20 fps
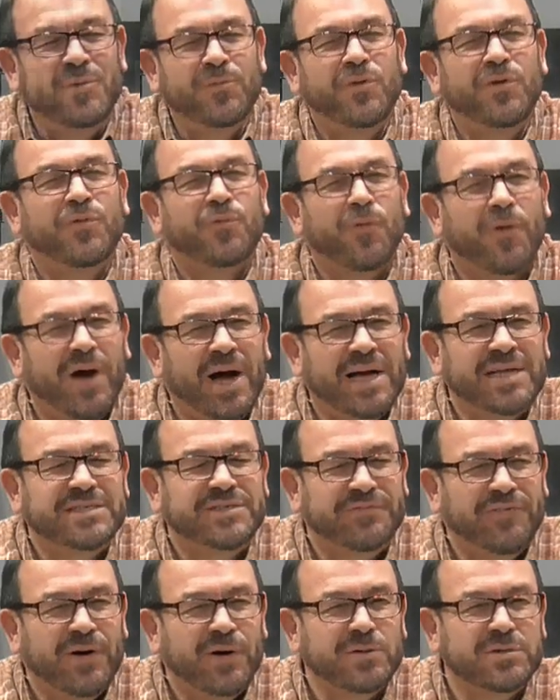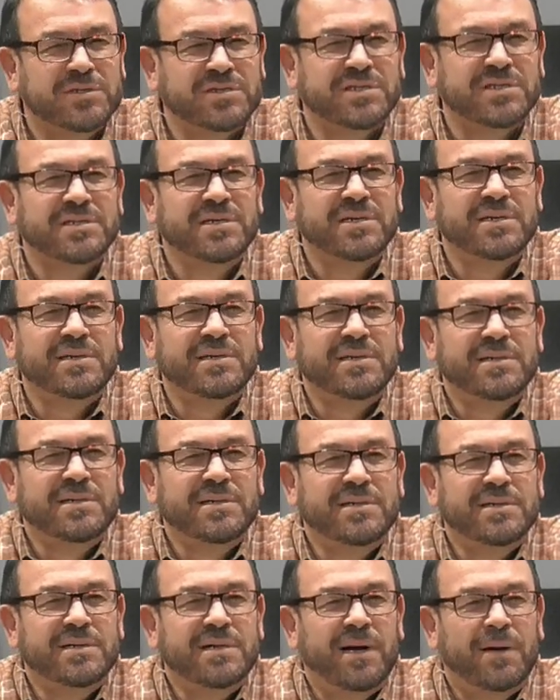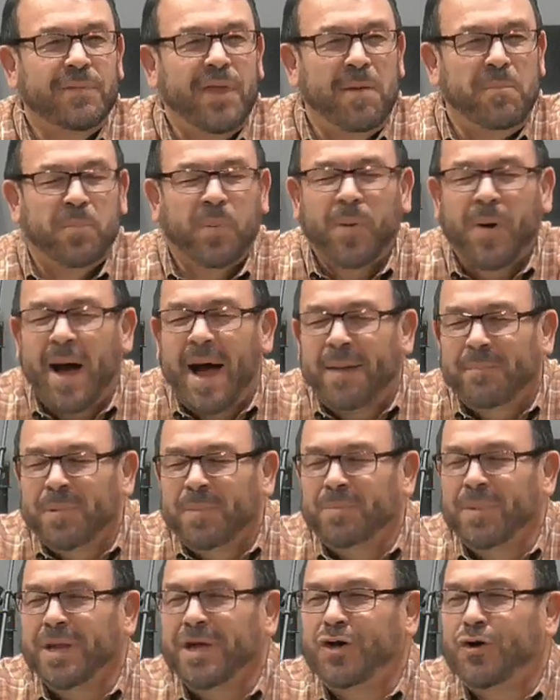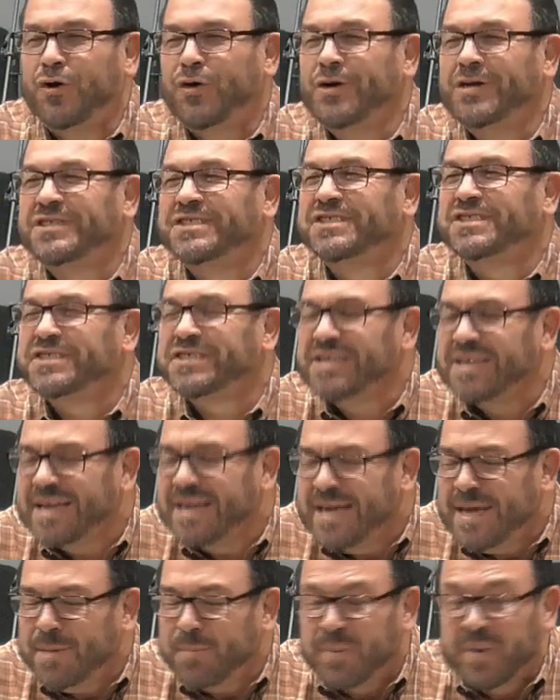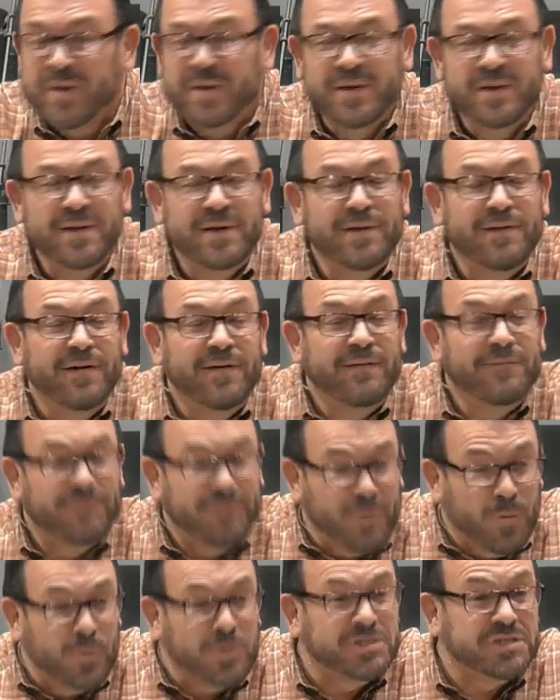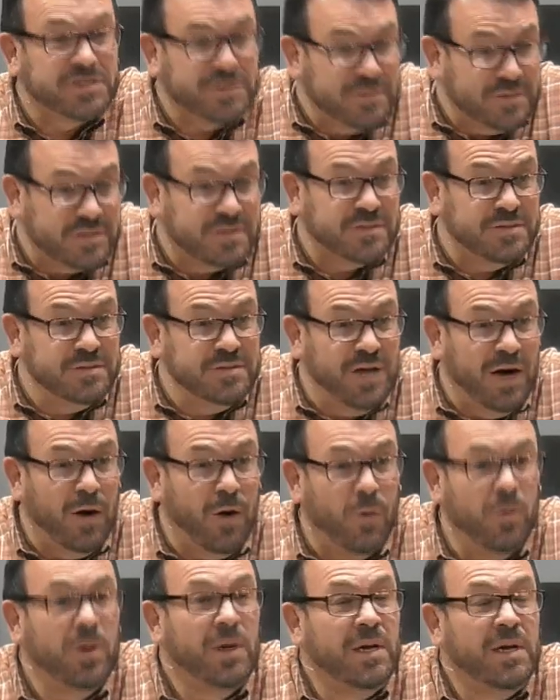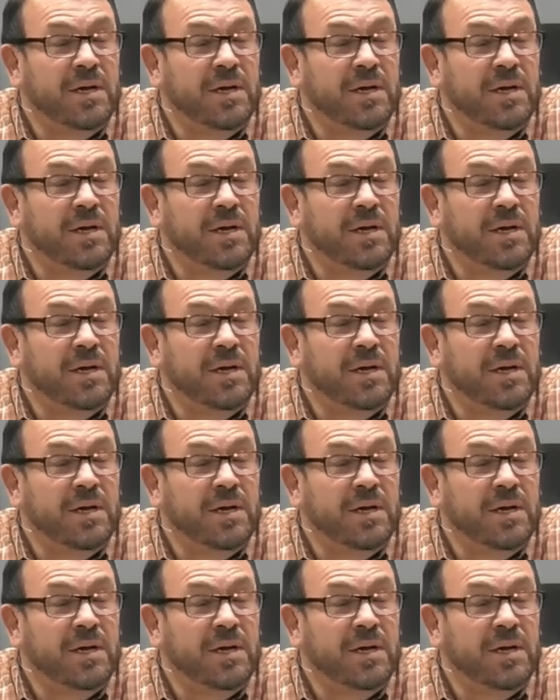with rods, folks. They probably couldn't sleep for, you know,